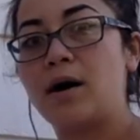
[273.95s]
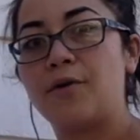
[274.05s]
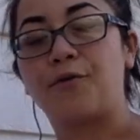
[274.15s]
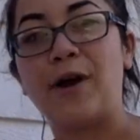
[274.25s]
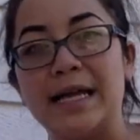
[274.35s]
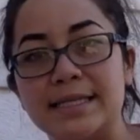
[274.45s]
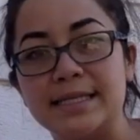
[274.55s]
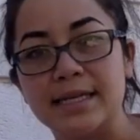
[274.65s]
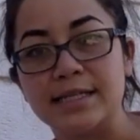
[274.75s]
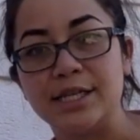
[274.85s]

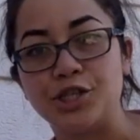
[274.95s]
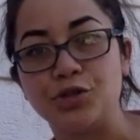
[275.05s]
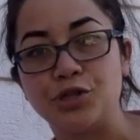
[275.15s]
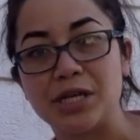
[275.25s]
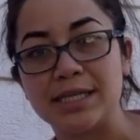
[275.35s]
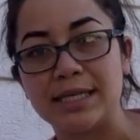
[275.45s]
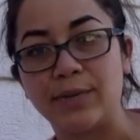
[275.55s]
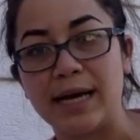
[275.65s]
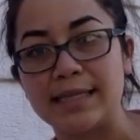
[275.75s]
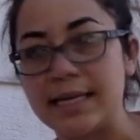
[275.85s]
Friends, did you just see what
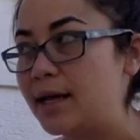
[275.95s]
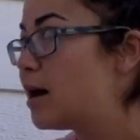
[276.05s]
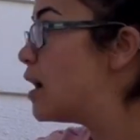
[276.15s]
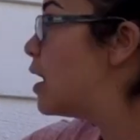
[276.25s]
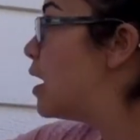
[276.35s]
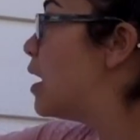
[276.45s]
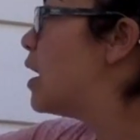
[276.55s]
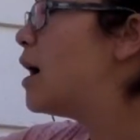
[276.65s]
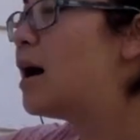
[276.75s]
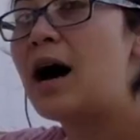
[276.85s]
I did?
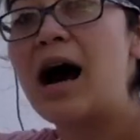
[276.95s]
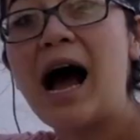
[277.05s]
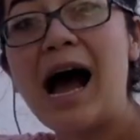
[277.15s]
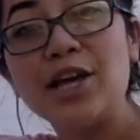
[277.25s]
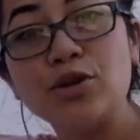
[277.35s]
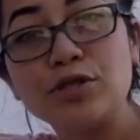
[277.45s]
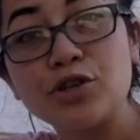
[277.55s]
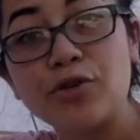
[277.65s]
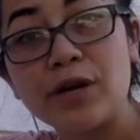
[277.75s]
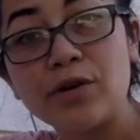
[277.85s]
I used
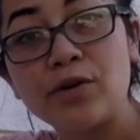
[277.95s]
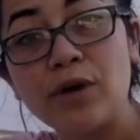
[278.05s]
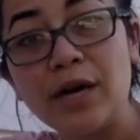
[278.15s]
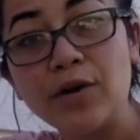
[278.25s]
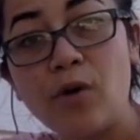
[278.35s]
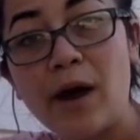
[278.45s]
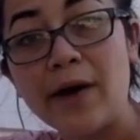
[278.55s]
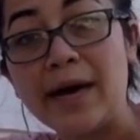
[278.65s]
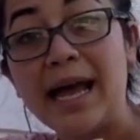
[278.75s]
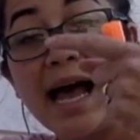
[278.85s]
critical
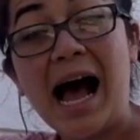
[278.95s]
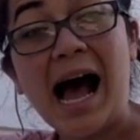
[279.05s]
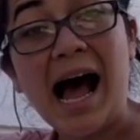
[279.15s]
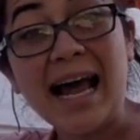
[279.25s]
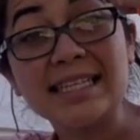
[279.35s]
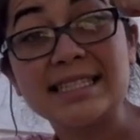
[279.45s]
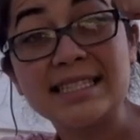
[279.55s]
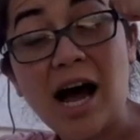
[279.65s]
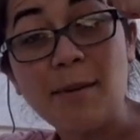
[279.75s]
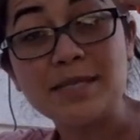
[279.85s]
inquiry. I
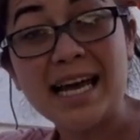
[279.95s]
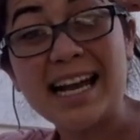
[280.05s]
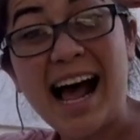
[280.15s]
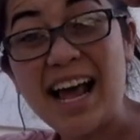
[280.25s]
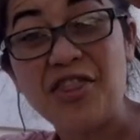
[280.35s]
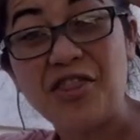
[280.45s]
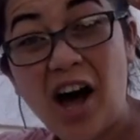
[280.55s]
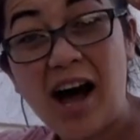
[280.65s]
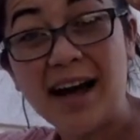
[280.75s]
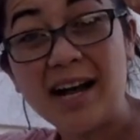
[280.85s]
stopped and I
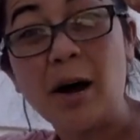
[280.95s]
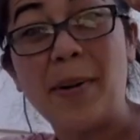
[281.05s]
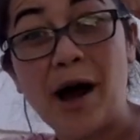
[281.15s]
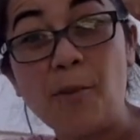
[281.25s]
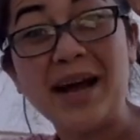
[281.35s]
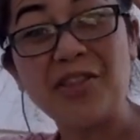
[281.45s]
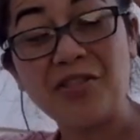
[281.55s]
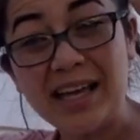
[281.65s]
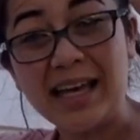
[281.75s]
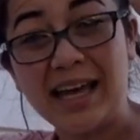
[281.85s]
thought about my
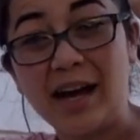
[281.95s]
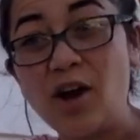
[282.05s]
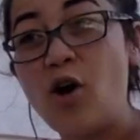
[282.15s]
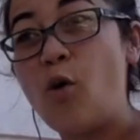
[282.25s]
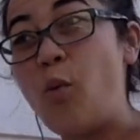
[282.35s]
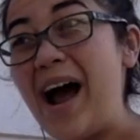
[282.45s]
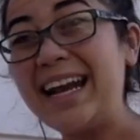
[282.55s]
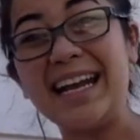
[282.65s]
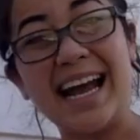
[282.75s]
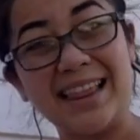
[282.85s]
thinking. Why
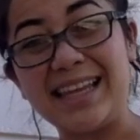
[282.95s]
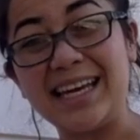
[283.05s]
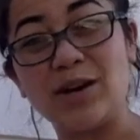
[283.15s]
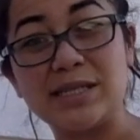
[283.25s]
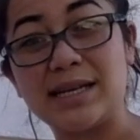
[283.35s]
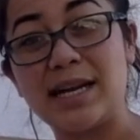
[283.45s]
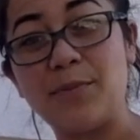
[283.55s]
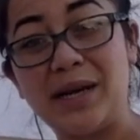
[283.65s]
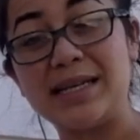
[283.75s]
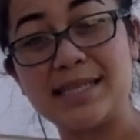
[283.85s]
did I think it was going to
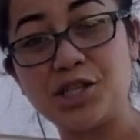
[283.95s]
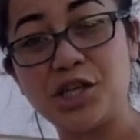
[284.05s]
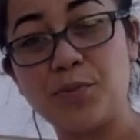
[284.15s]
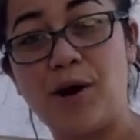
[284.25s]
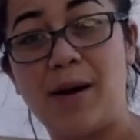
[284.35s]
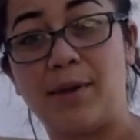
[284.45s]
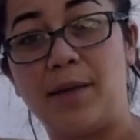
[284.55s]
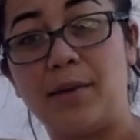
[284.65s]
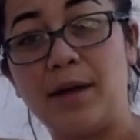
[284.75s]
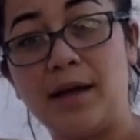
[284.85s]
be an addition problem?